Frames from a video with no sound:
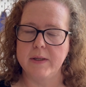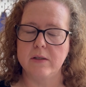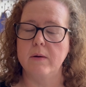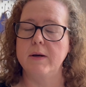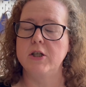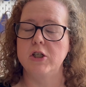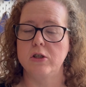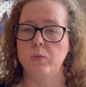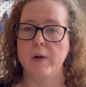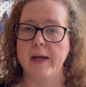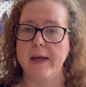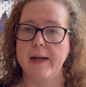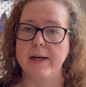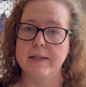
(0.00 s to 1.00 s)
so I just went
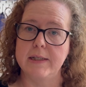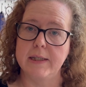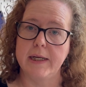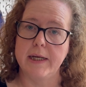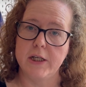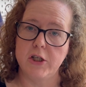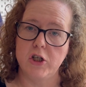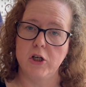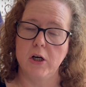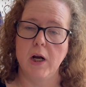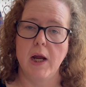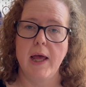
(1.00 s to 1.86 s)
ahead and did the Kitchener.